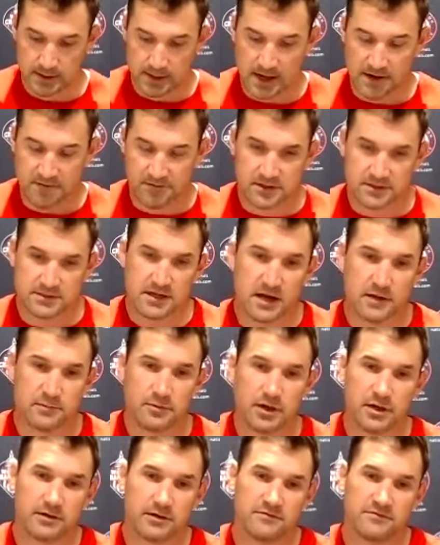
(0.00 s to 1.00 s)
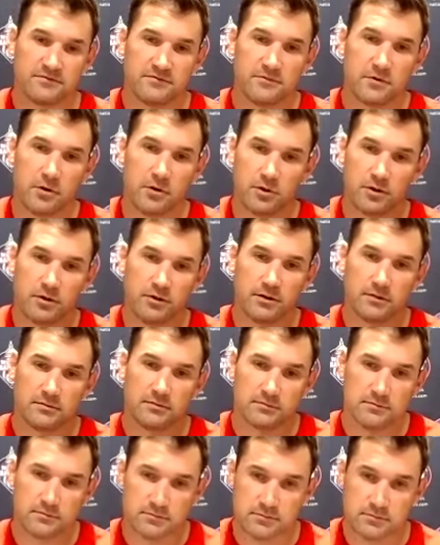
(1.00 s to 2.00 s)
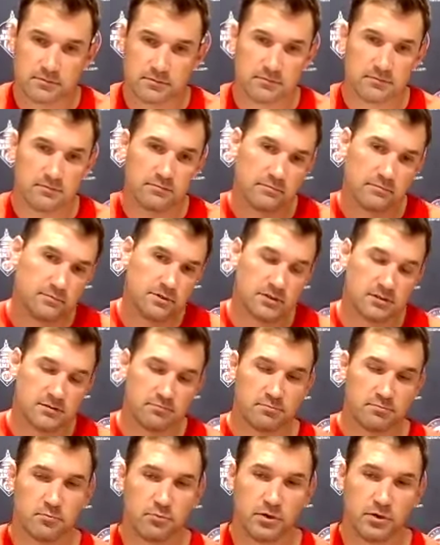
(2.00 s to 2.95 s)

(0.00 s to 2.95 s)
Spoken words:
the timeline of knowing just